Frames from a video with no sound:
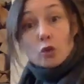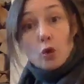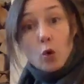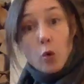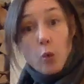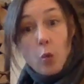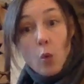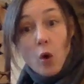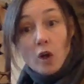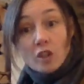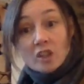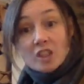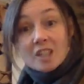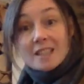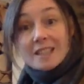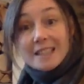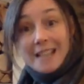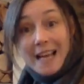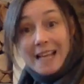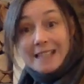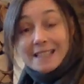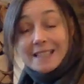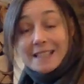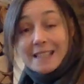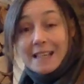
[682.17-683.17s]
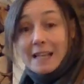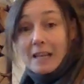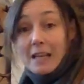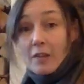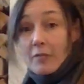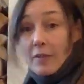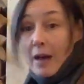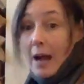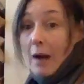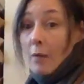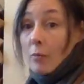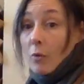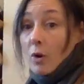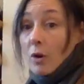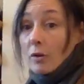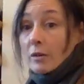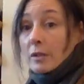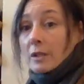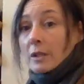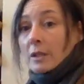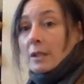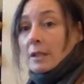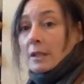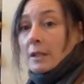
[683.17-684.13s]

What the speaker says: quad setting, that one.